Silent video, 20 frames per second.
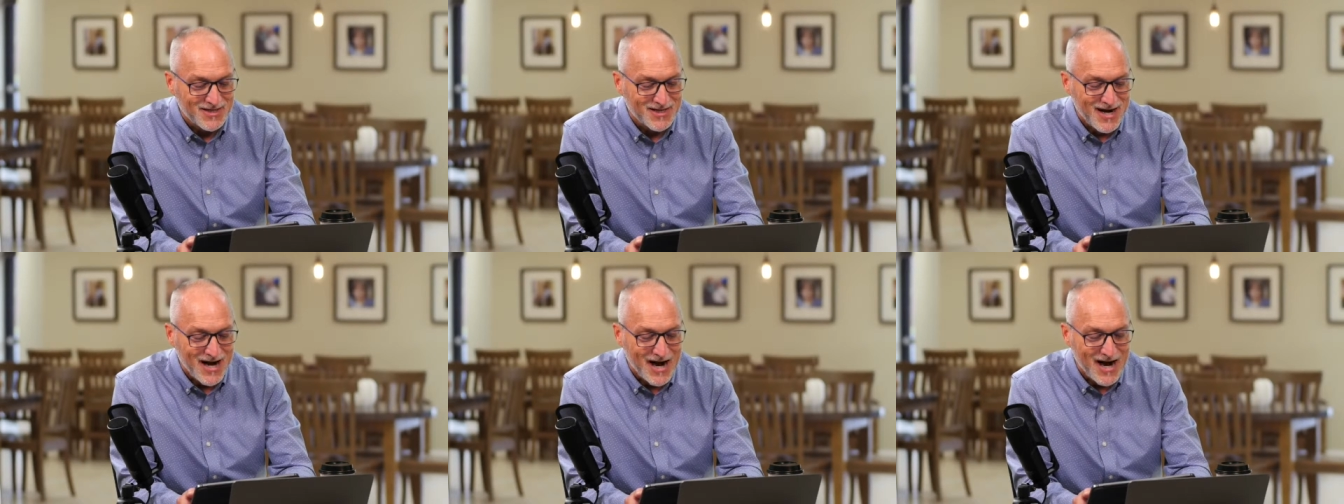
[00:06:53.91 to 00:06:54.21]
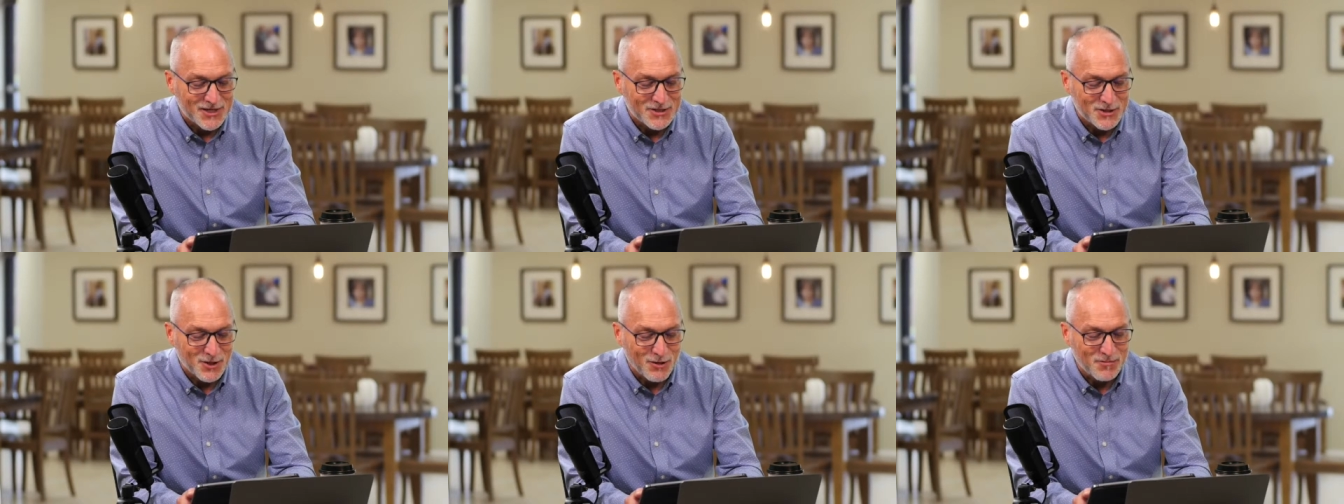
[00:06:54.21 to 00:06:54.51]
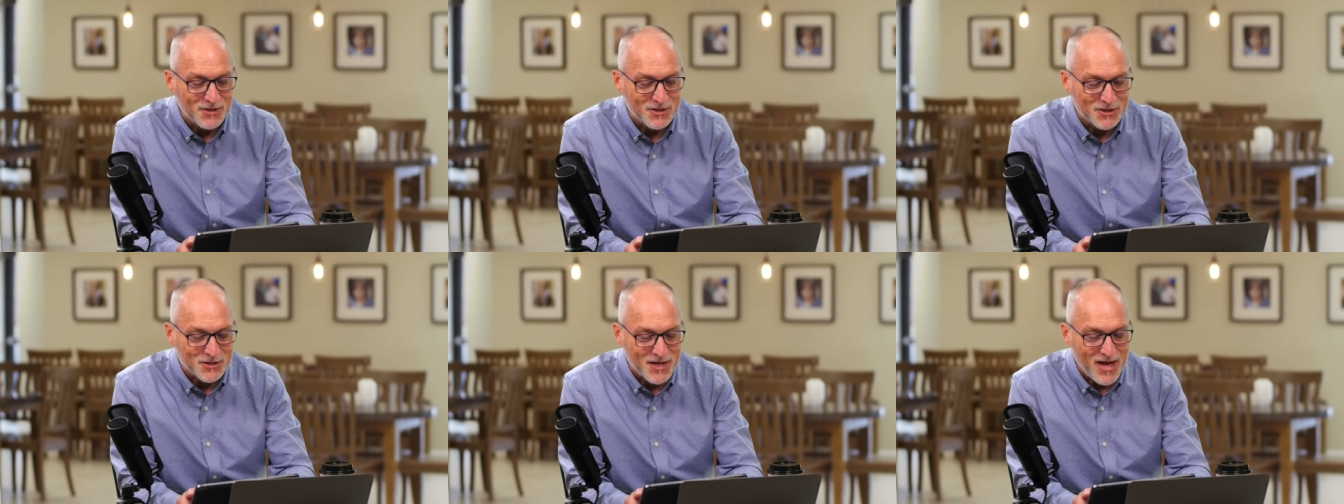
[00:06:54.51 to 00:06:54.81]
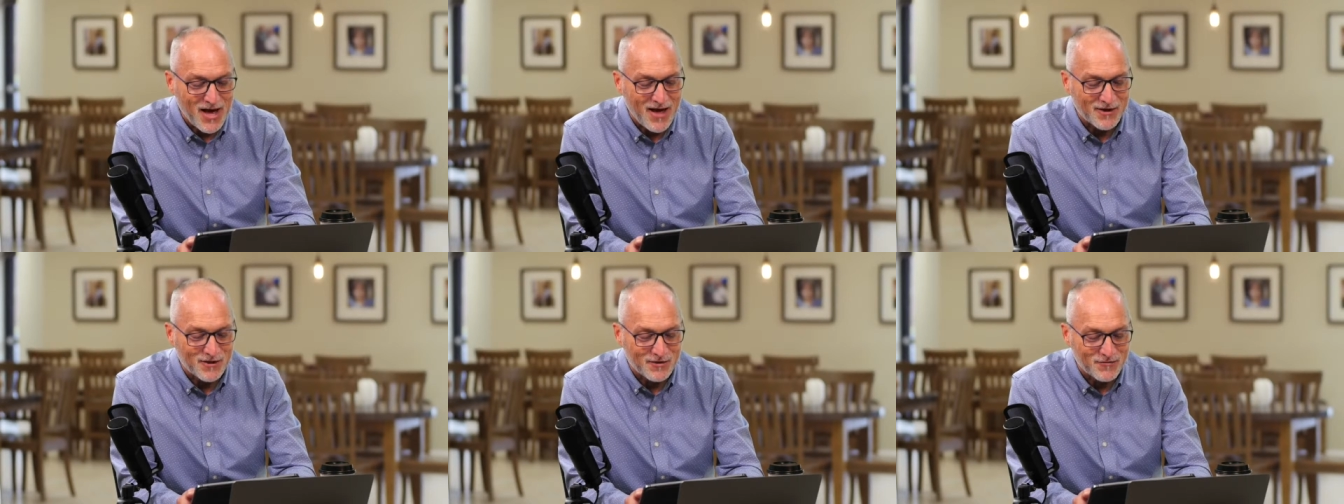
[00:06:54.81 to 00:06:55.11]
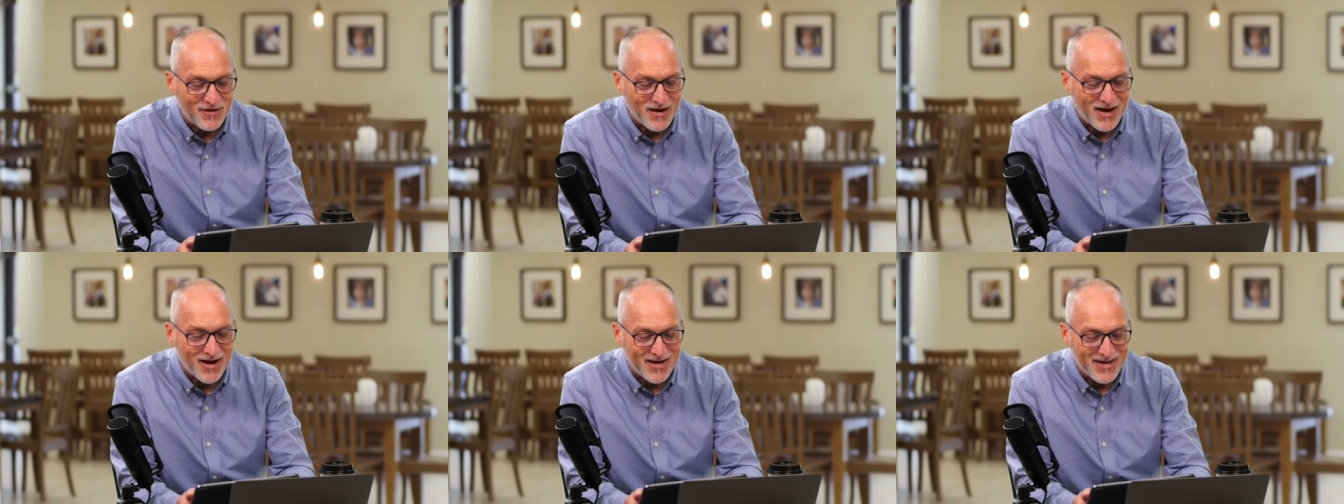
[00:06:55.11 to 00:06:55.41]
I shall be
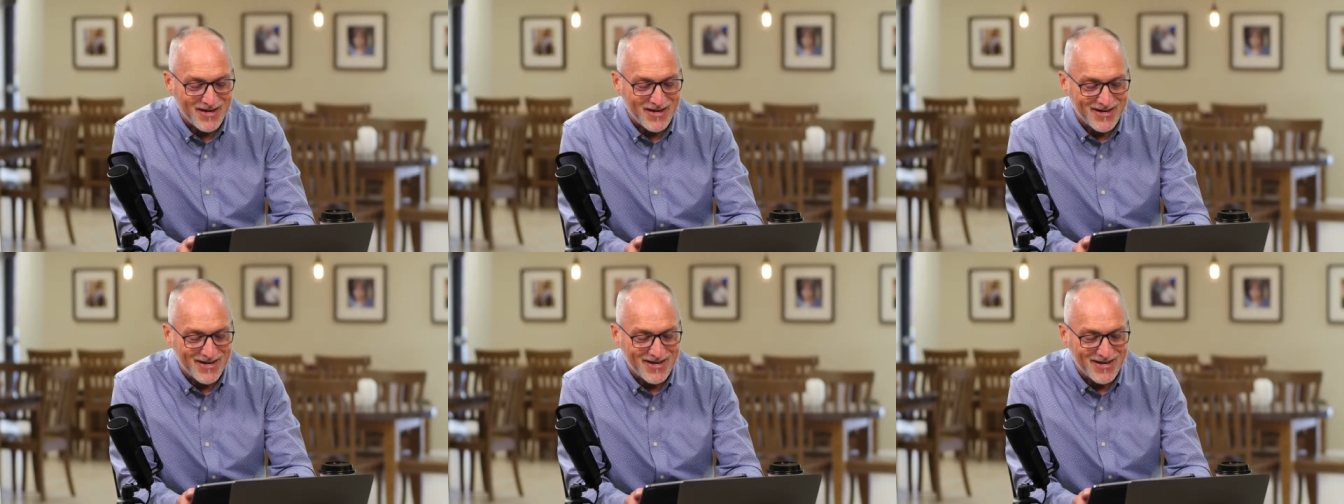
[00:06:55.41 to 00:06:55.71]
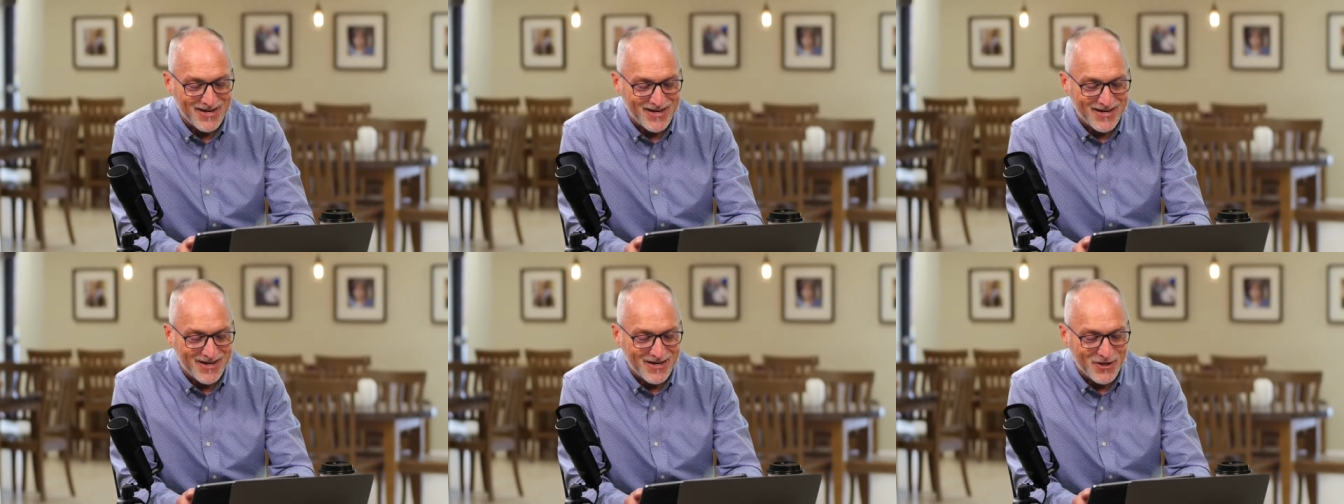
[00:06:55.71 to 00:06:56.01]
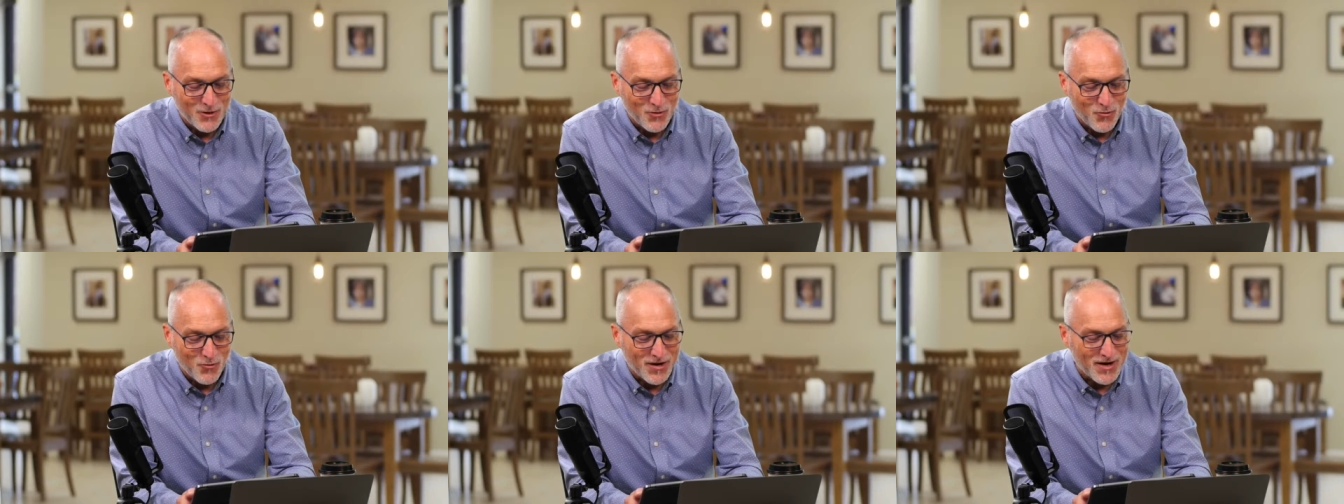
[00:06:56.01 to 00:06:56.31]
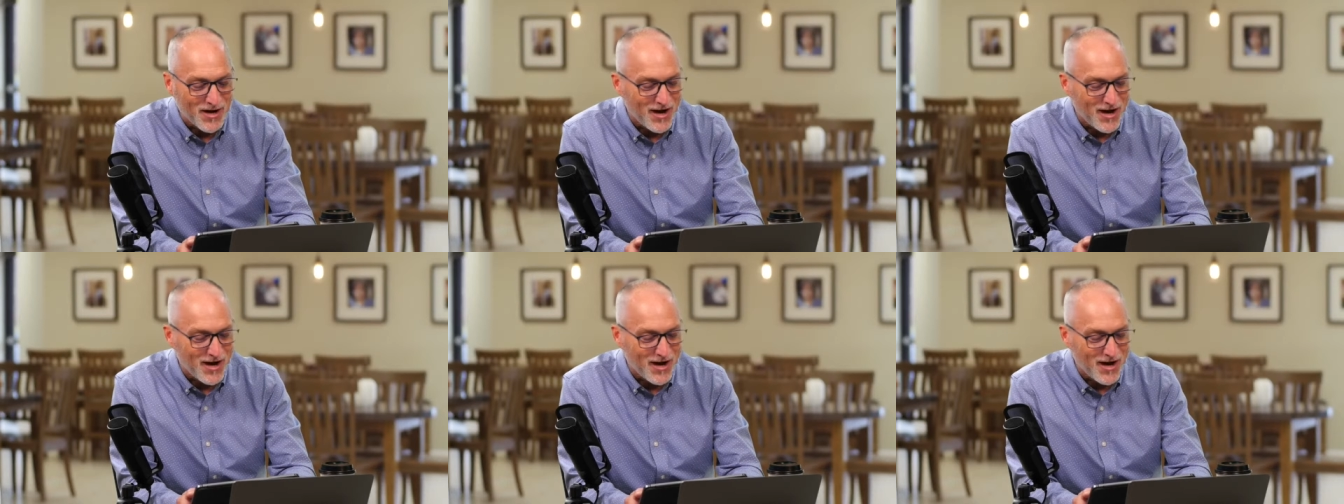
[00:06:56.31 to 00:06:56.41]
satisfied when